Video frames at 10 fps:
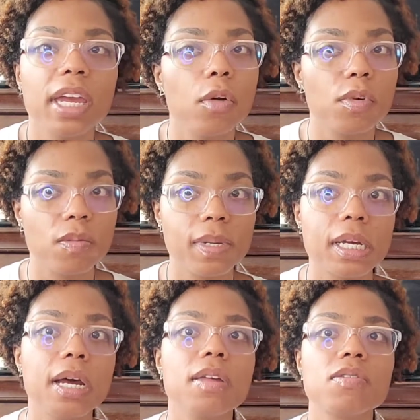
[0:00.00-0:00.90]
it was
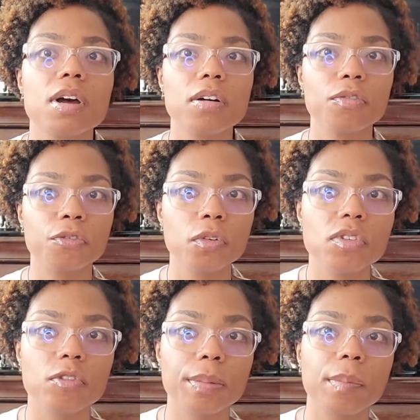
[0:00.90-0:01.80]
because of
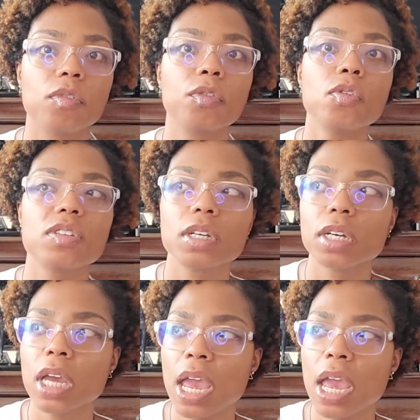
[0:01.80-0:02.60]
Futa. Remember, Futa